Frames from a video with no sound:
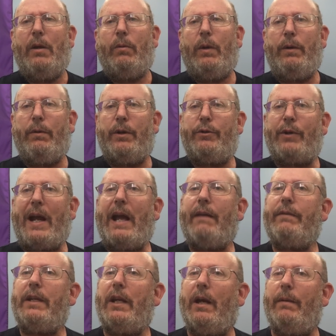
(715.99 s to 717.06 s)
We were
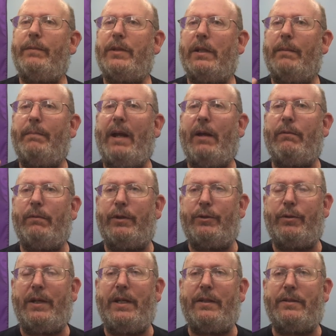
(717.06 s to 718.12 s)
driving up to the Mountain
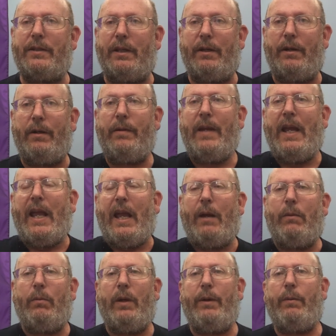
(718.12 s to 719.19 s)
Retreat Center,
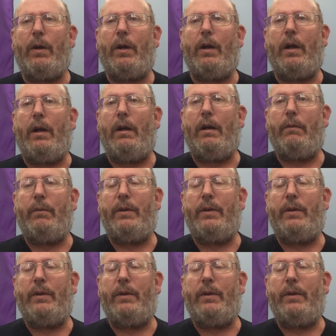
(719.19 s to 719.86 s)
and we were,